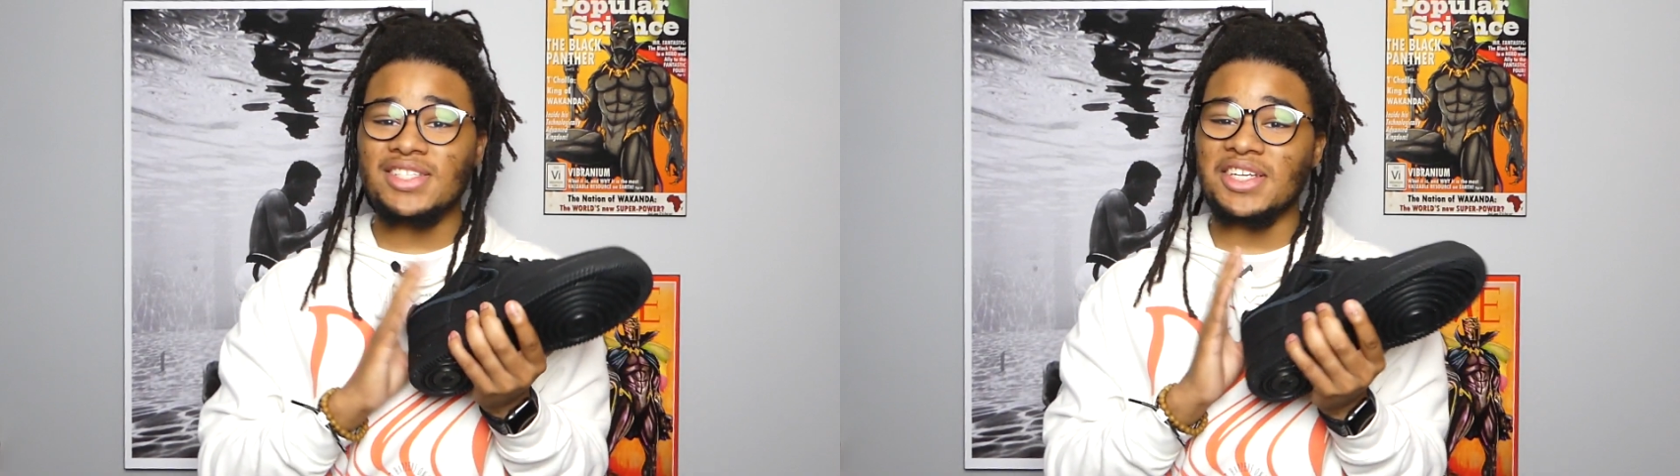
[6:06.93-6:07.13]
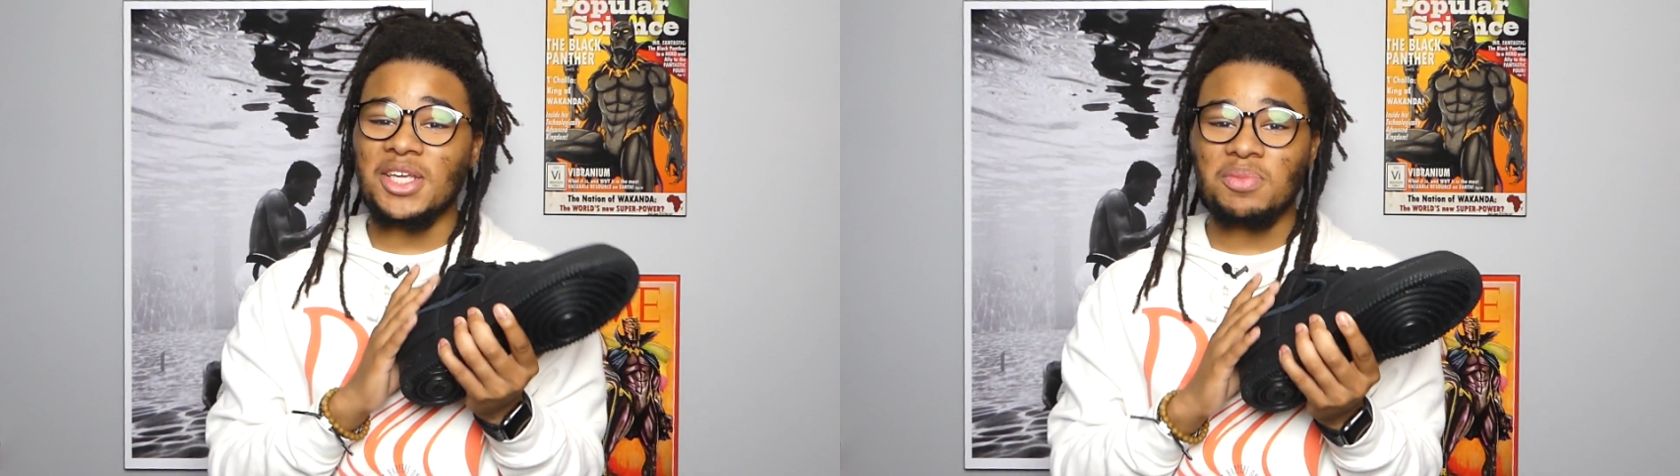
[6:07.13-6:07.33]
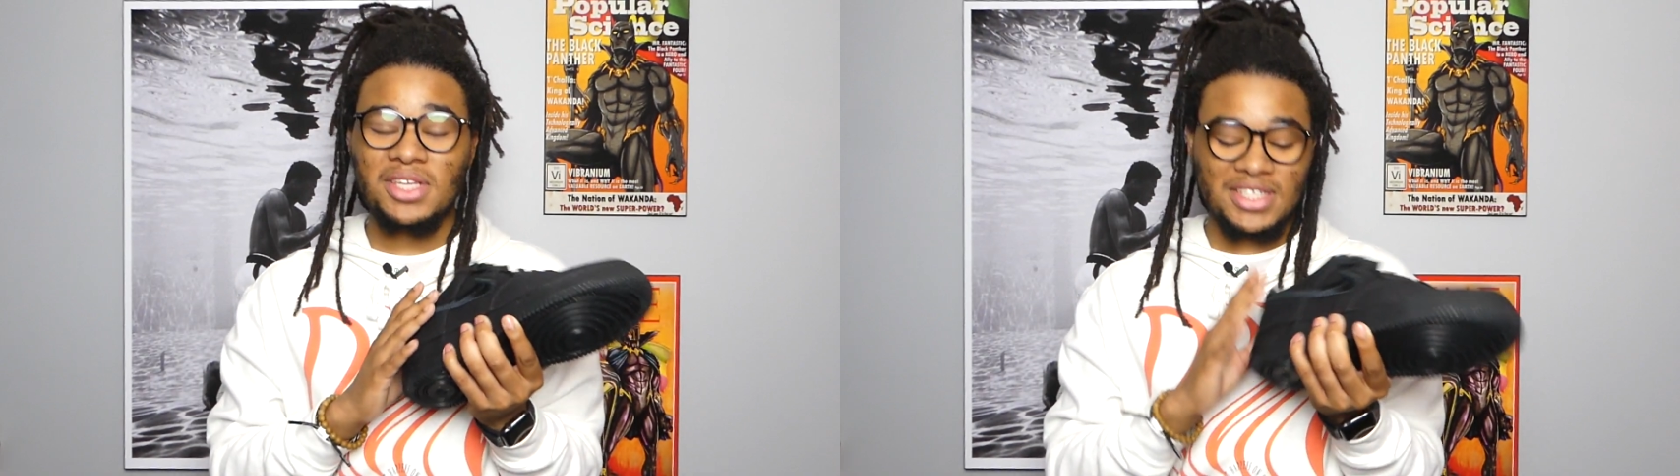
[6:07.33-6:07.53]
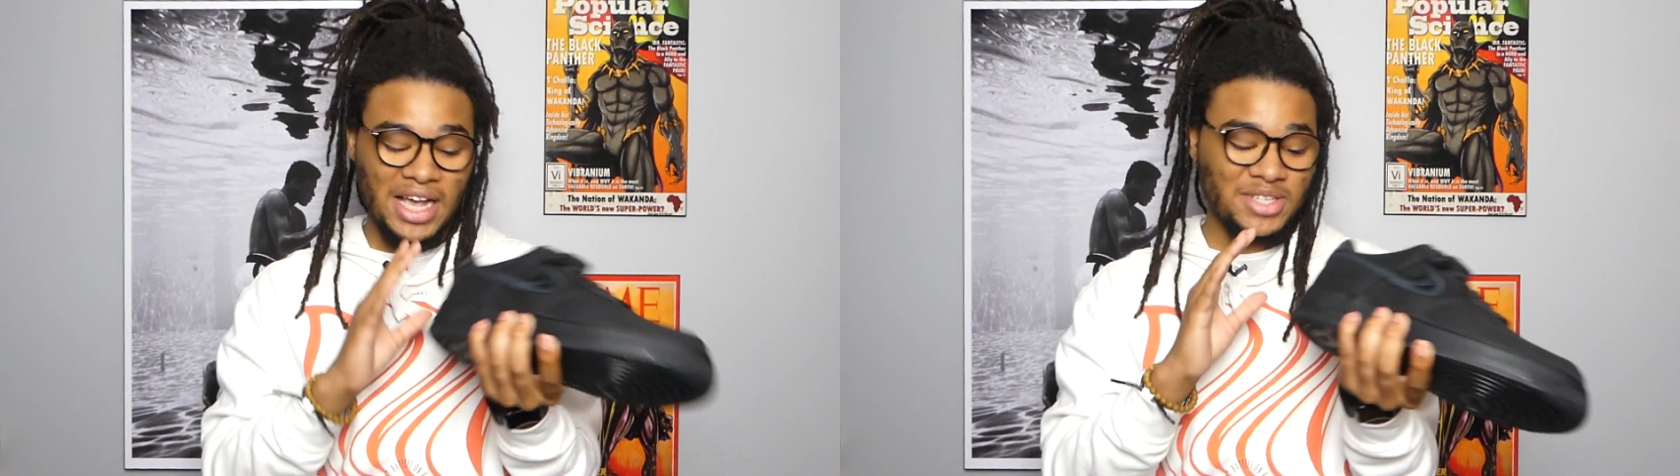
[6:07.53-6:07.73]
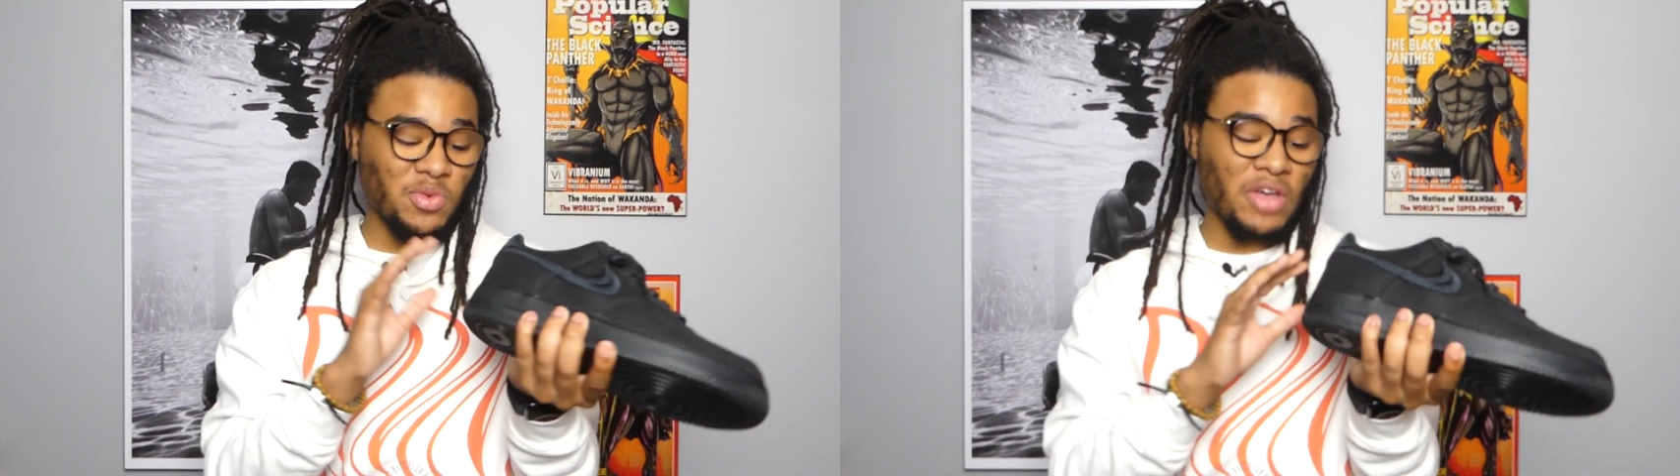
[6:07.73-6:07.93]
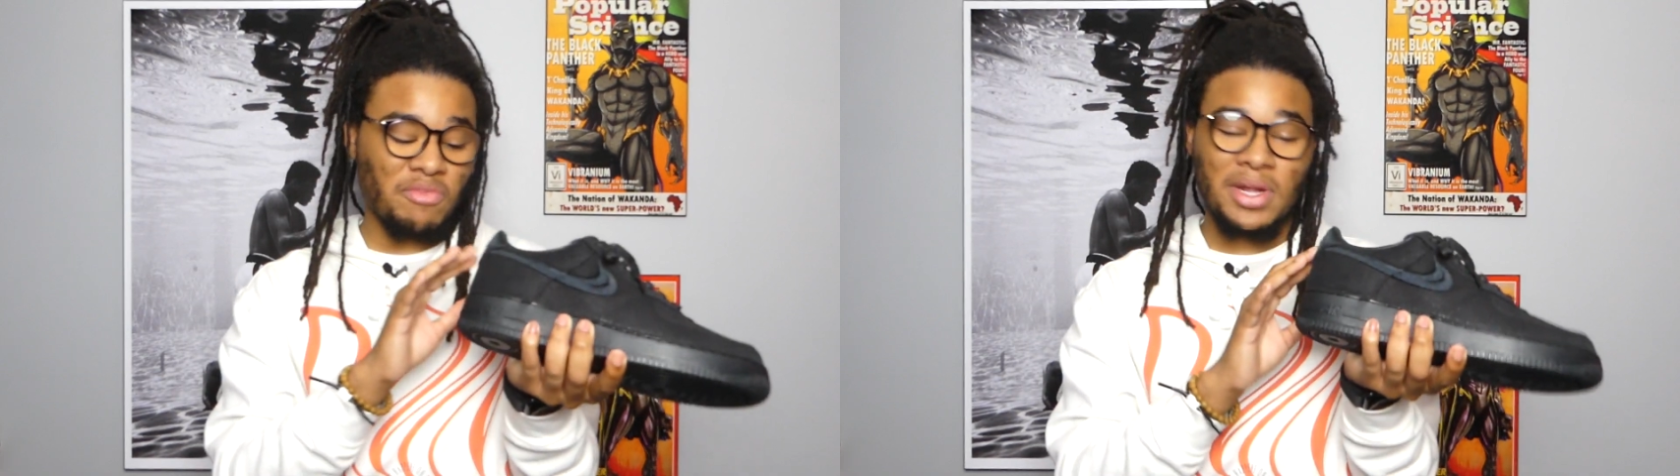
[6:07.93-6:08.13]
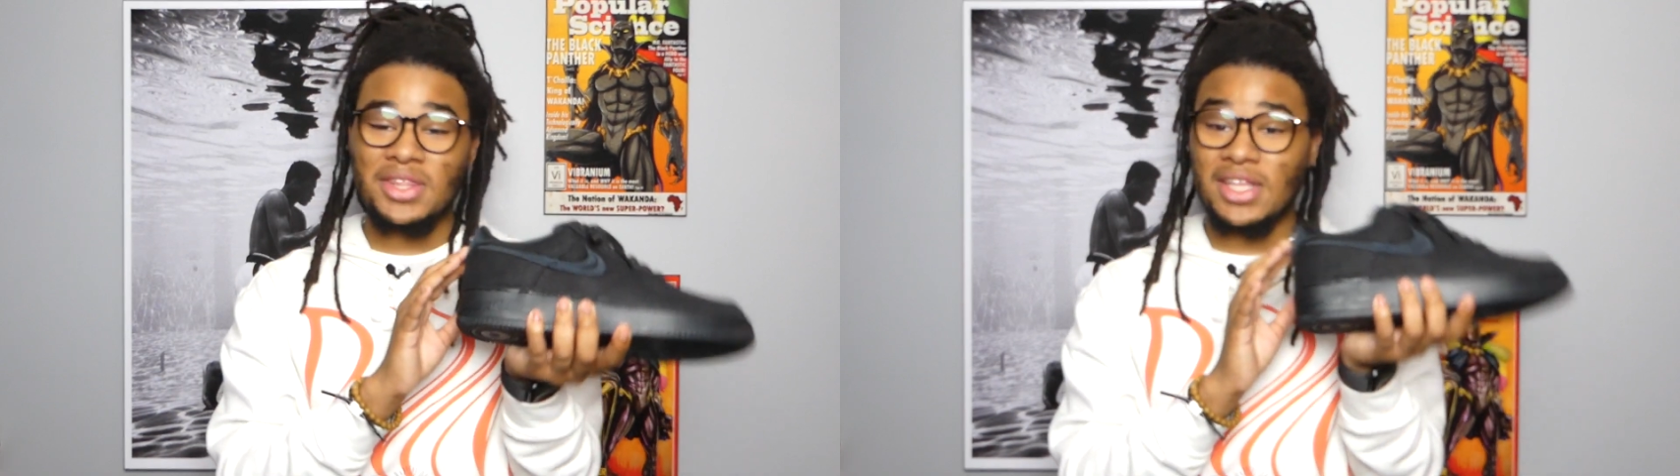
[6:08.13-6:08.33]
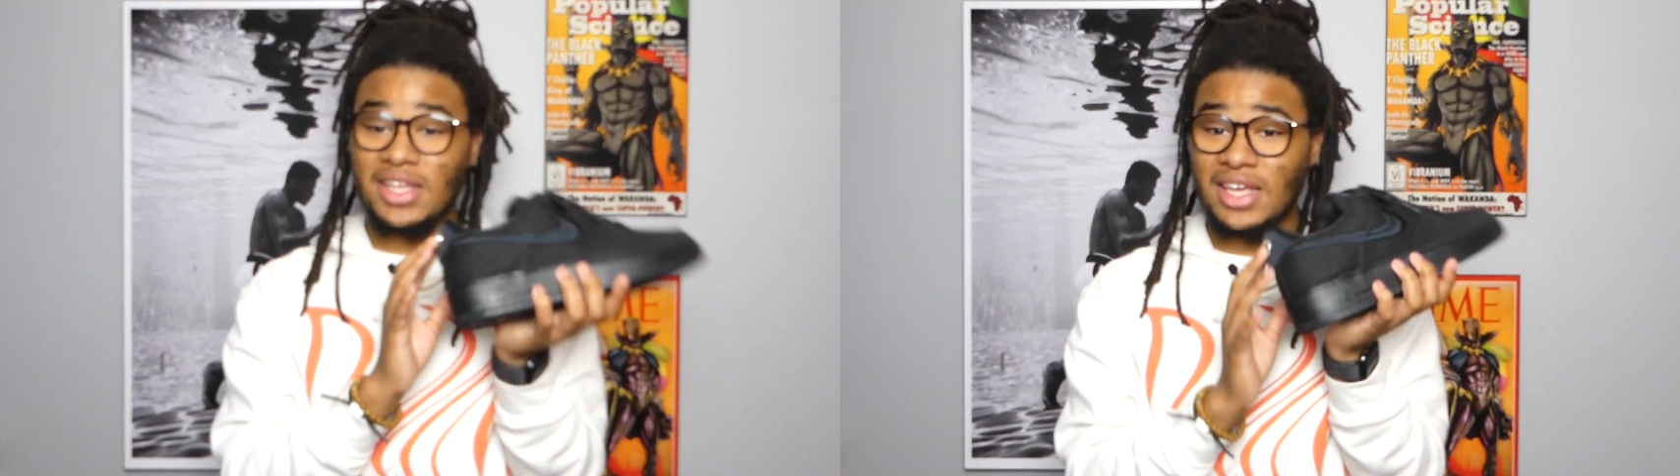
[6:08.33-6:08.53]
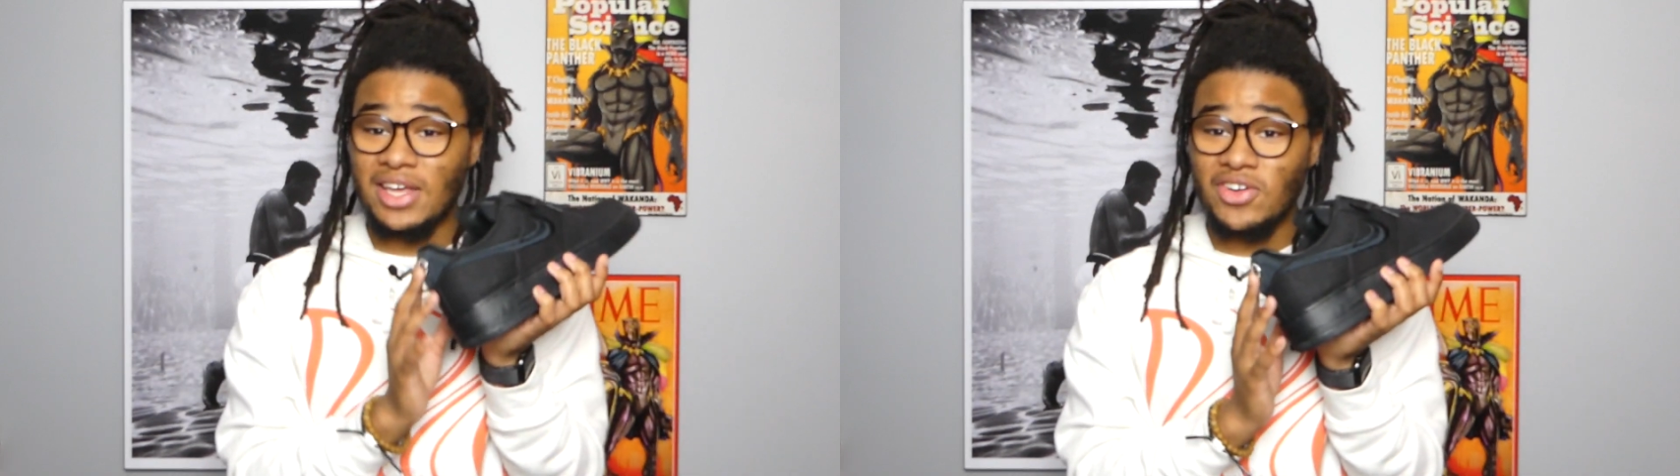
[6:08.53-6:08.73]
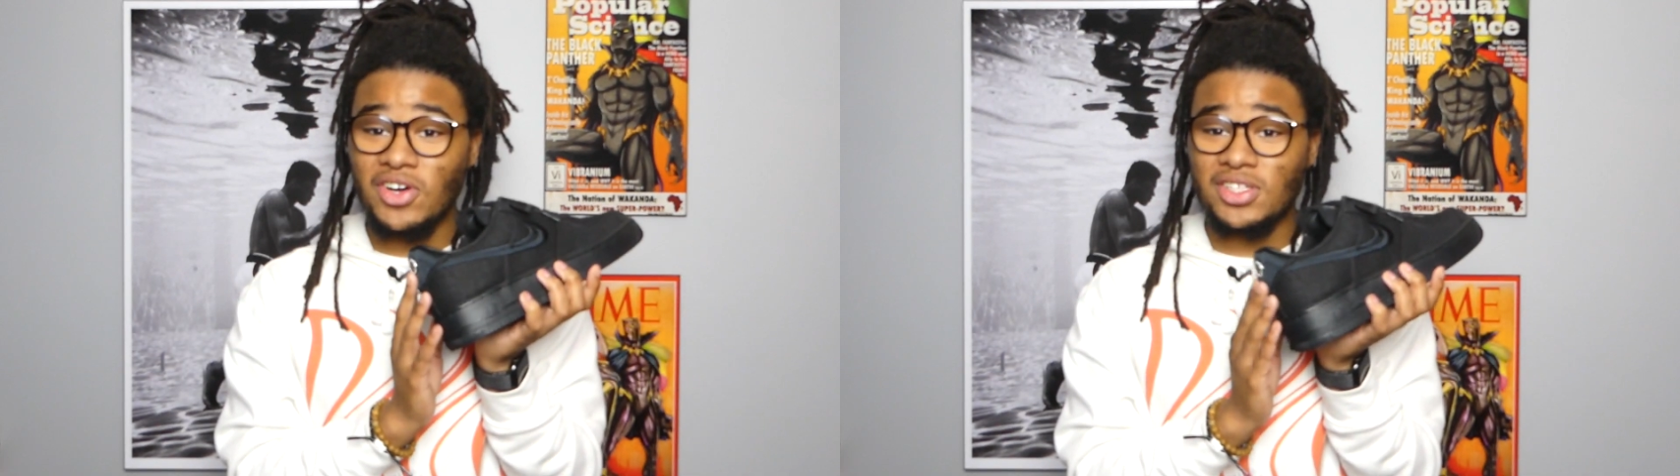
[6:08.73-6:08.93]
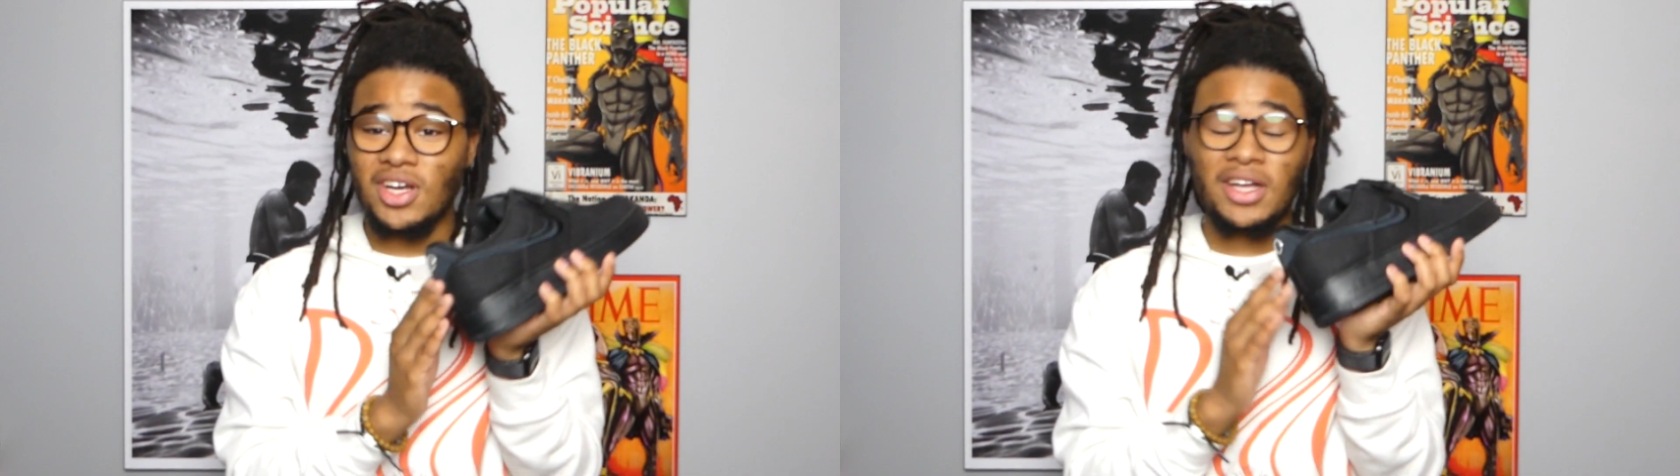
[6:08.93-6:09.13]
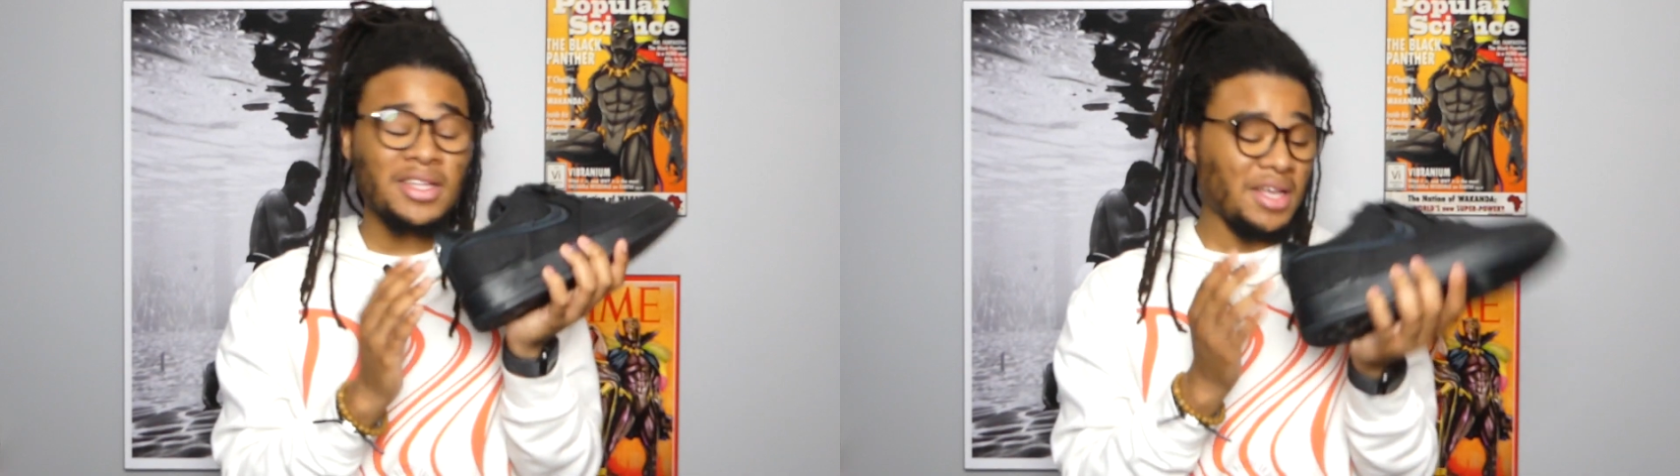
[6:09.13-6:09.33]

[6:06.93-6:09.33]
to keep these guys away from anything they can get hooked on.